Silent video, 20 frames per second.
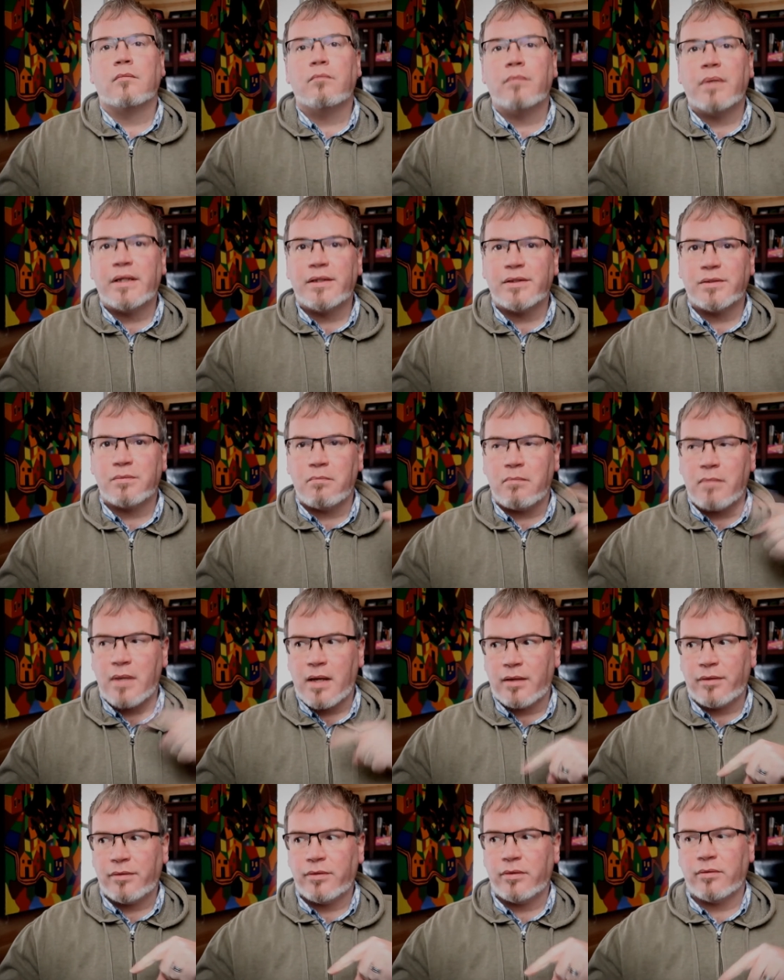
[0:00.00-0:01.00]
because
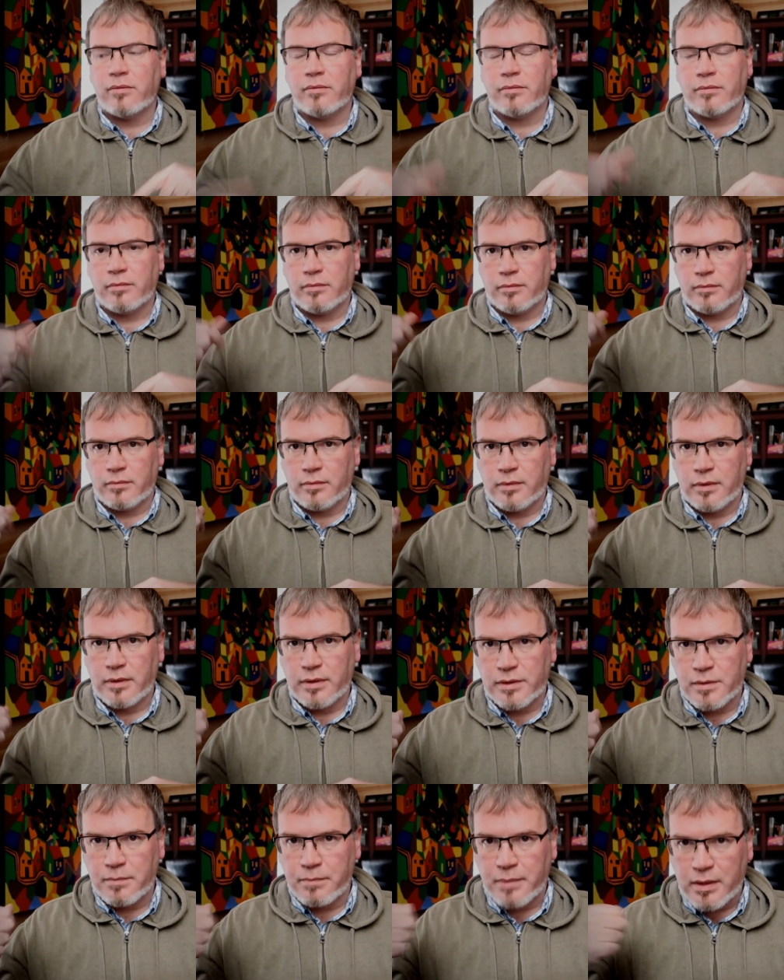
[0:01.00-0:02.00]
Matthew
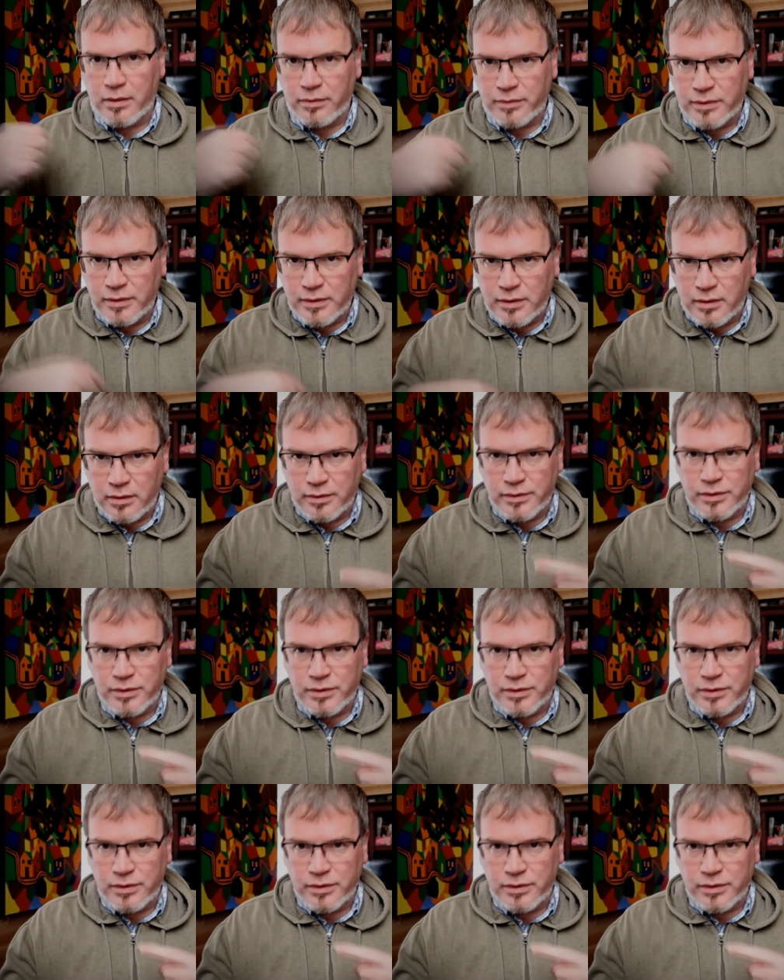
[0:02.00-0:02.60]
is about to tell